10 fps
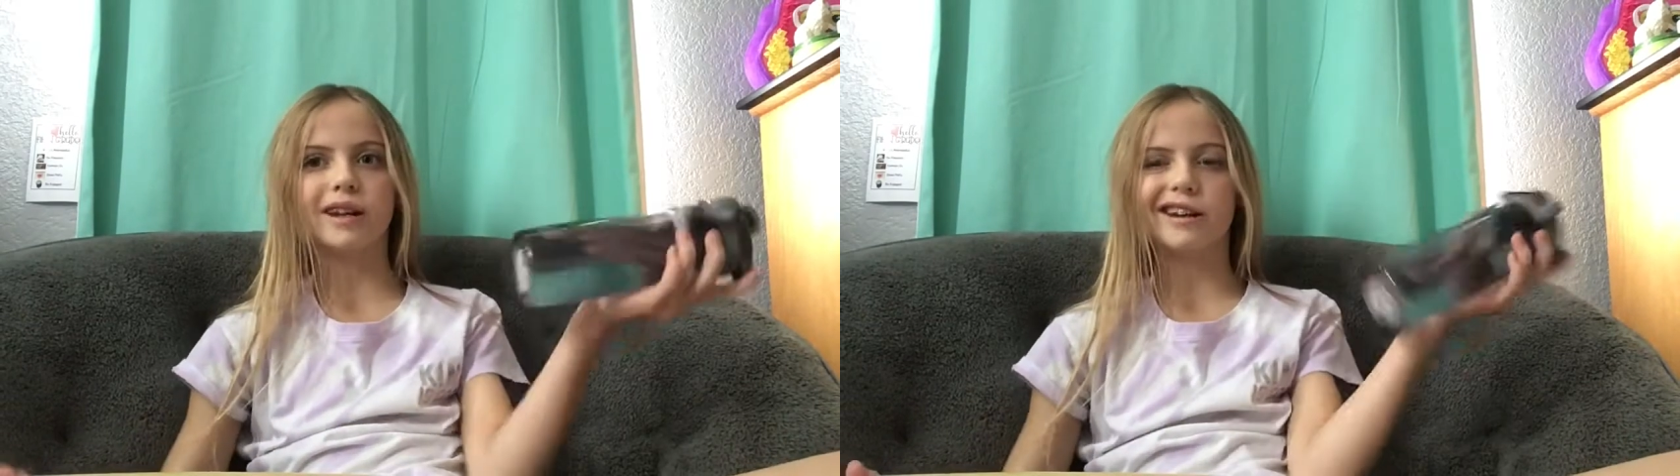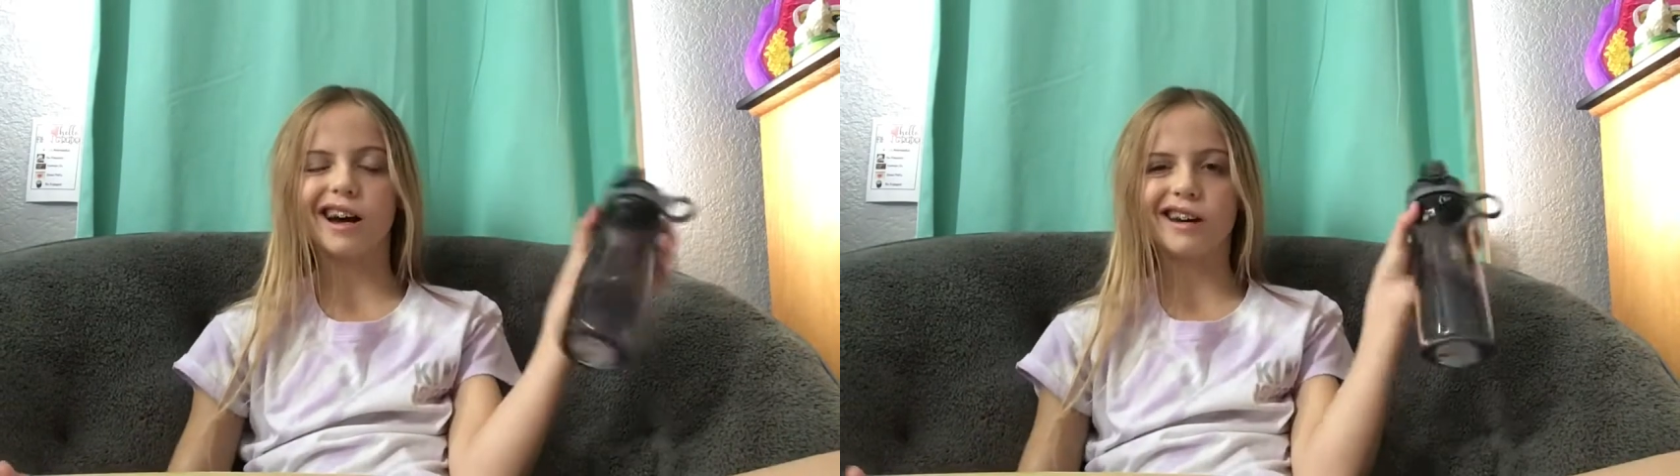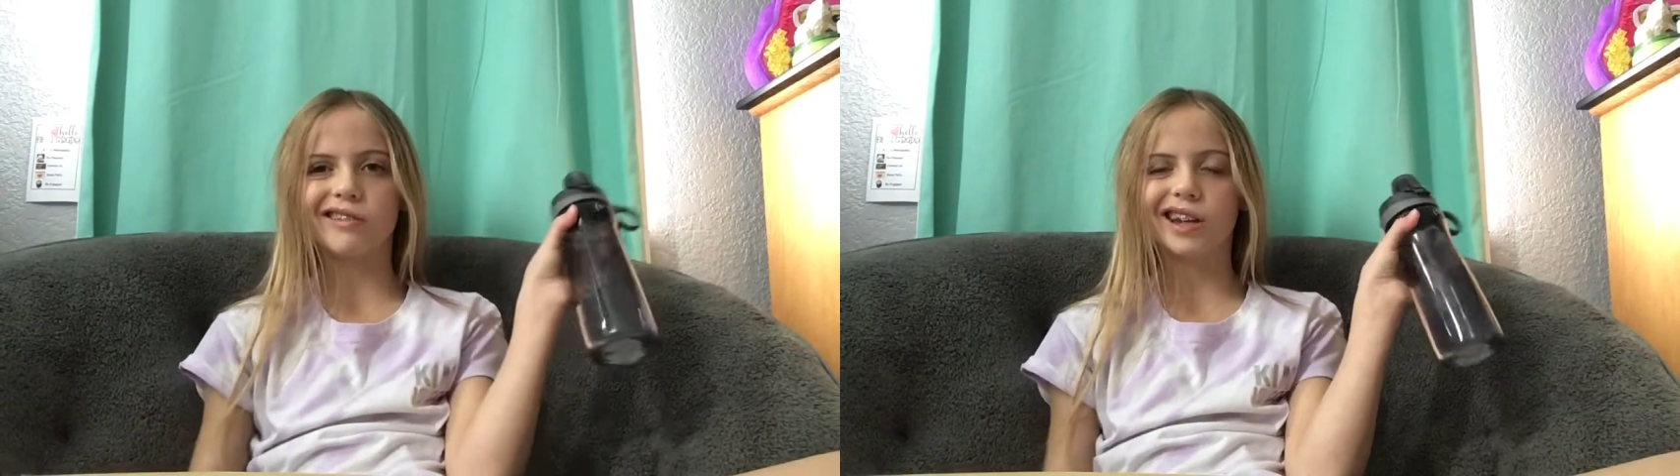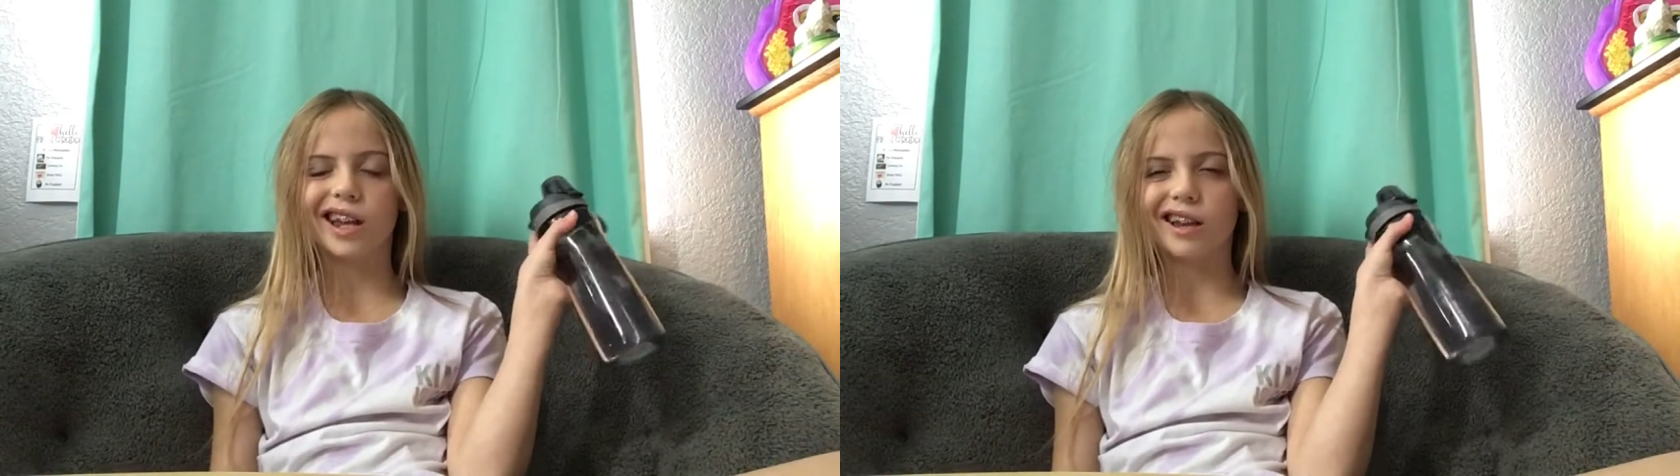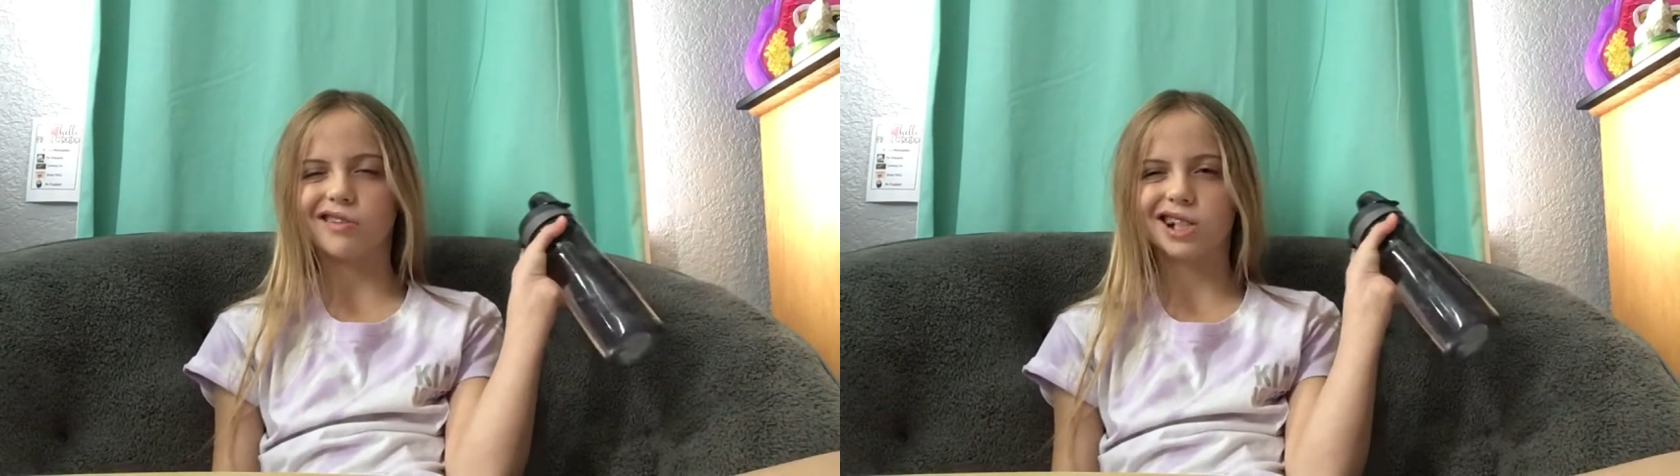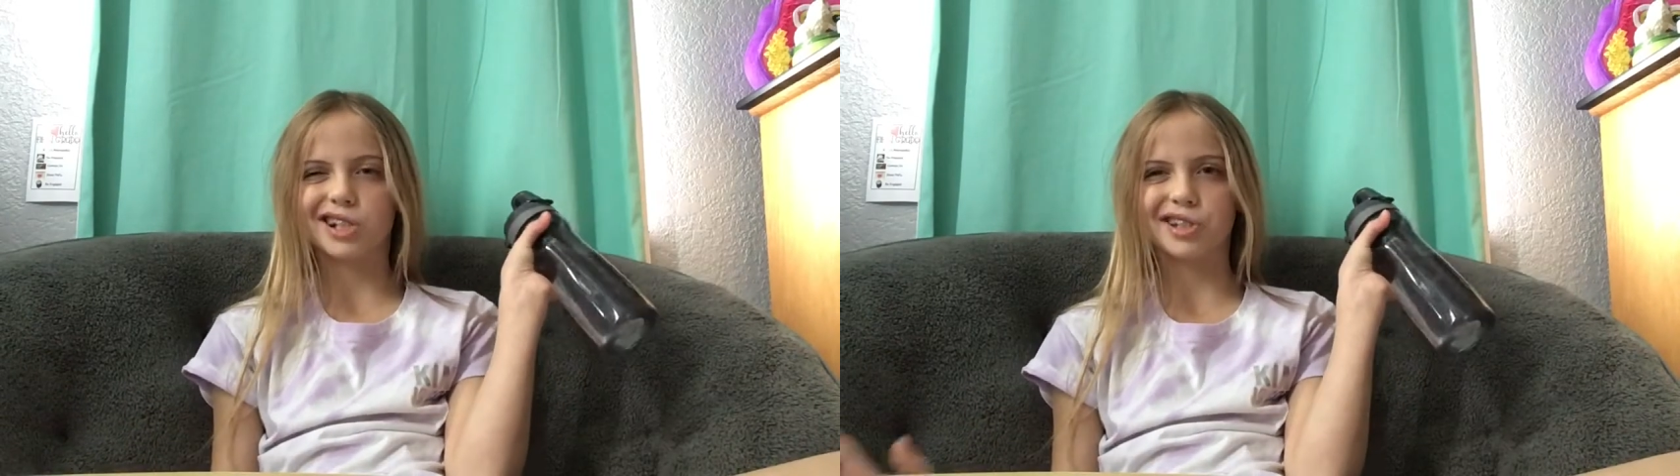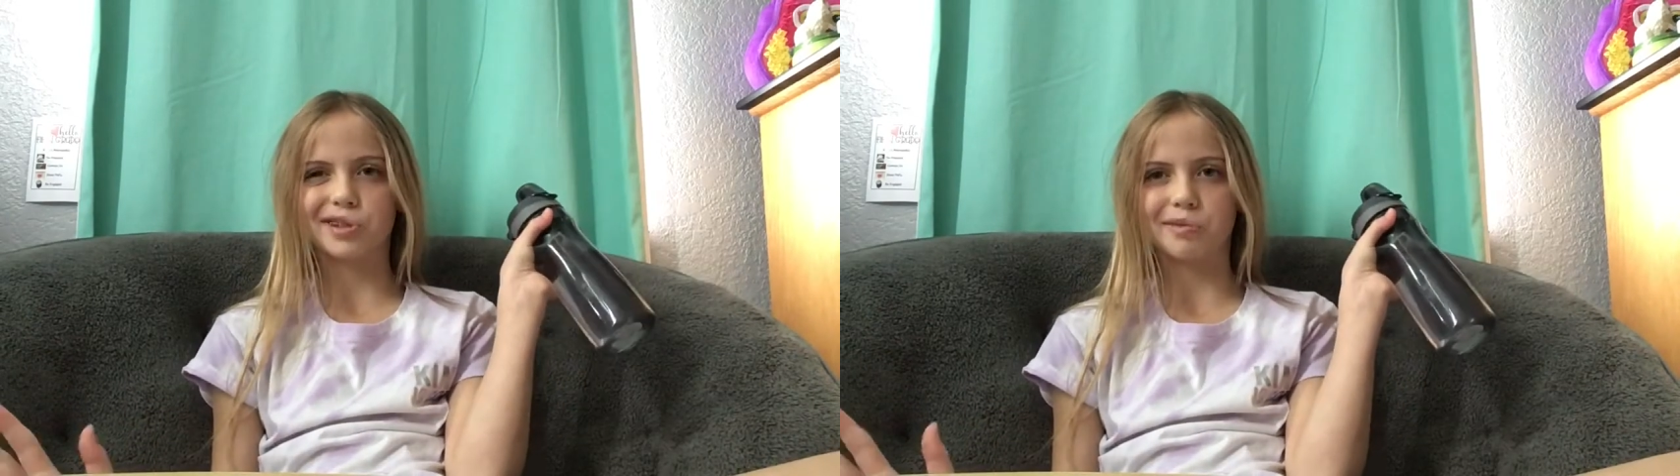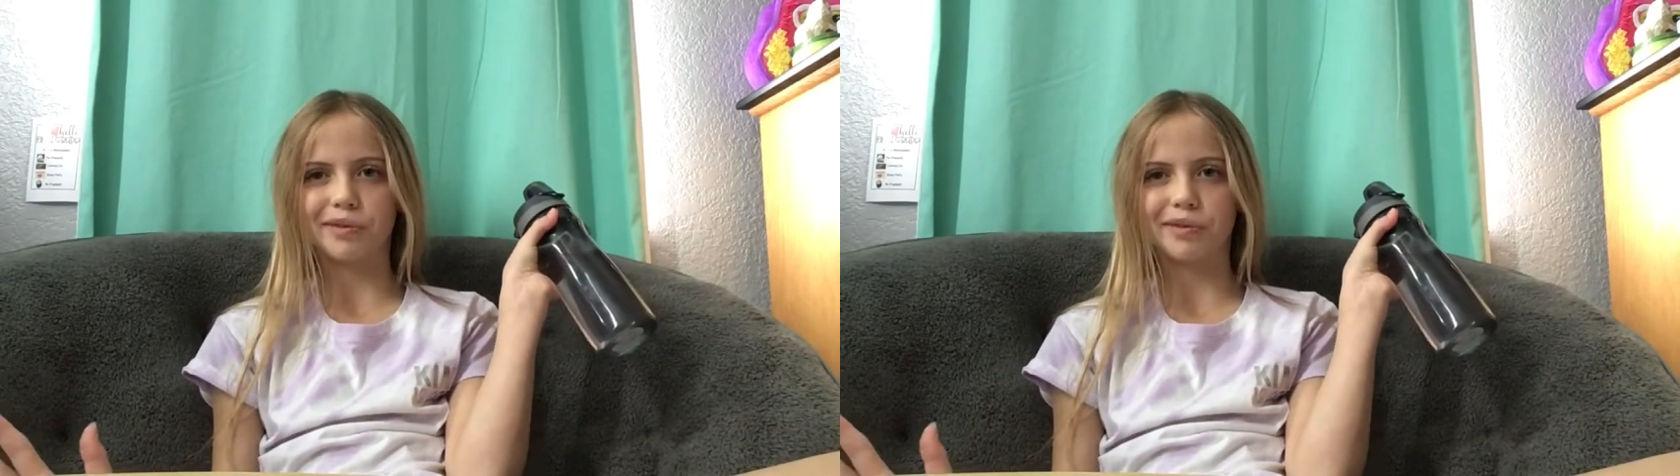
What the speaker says: I feel like it was just super